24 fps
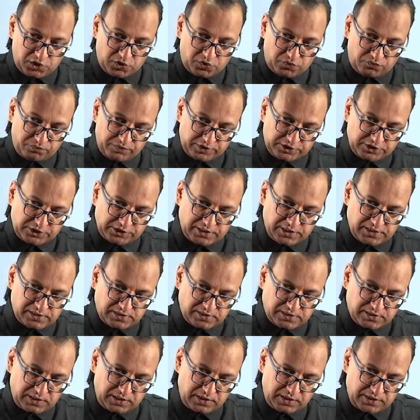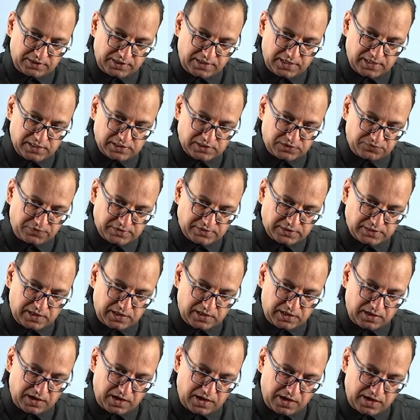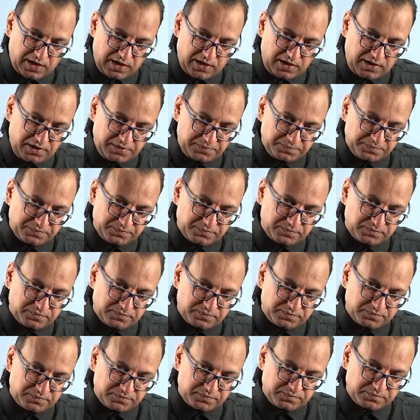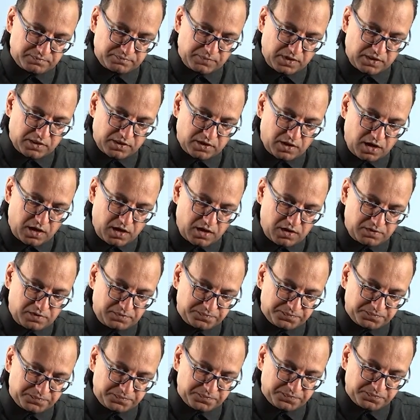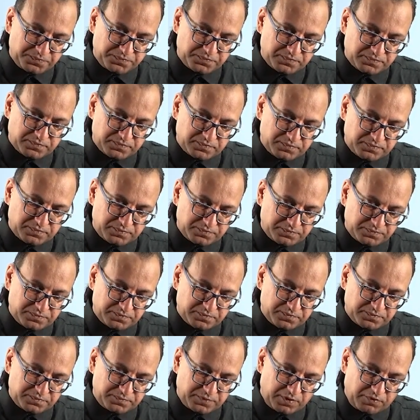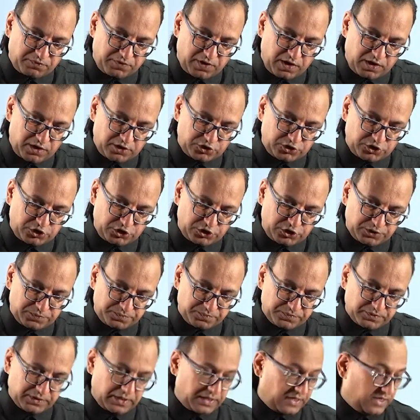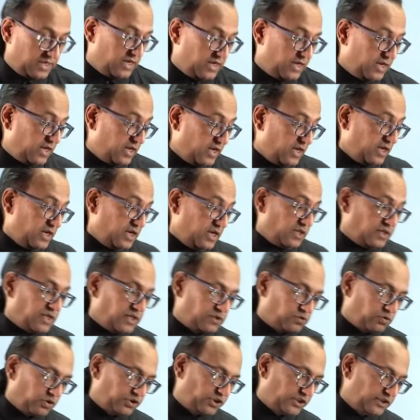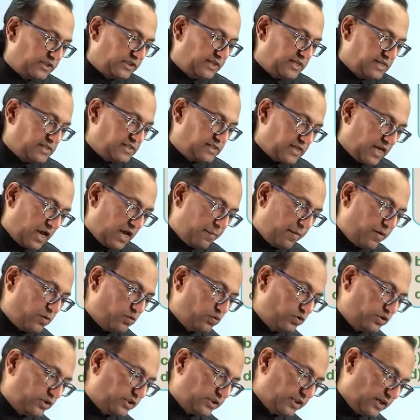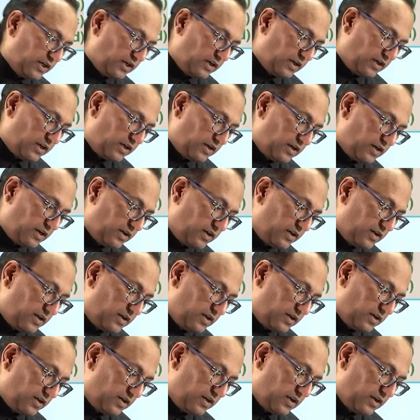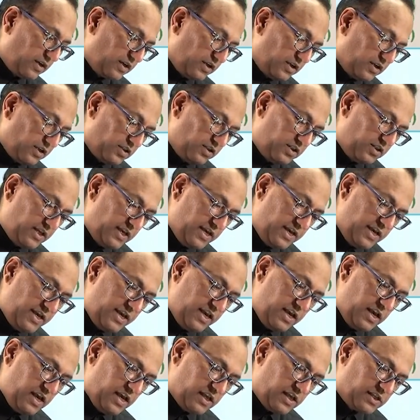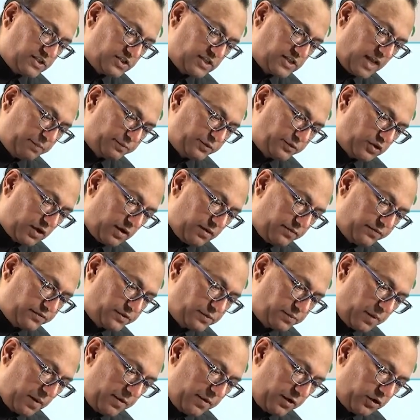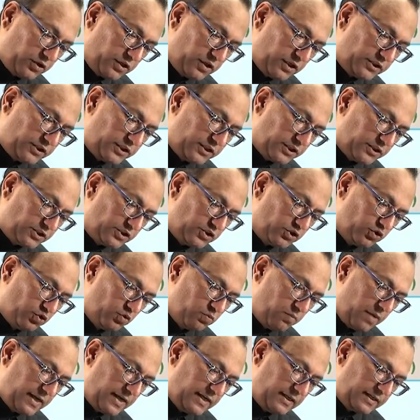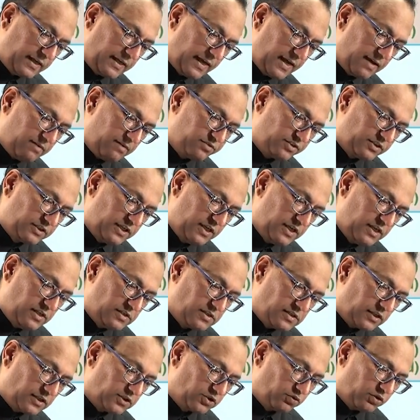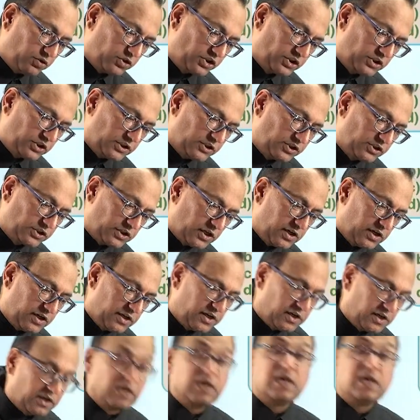which is, yes, Fiza, hi, Vandana, Pravraj. This question is about the steps of spermatogenesis. You might have seen such questions earlier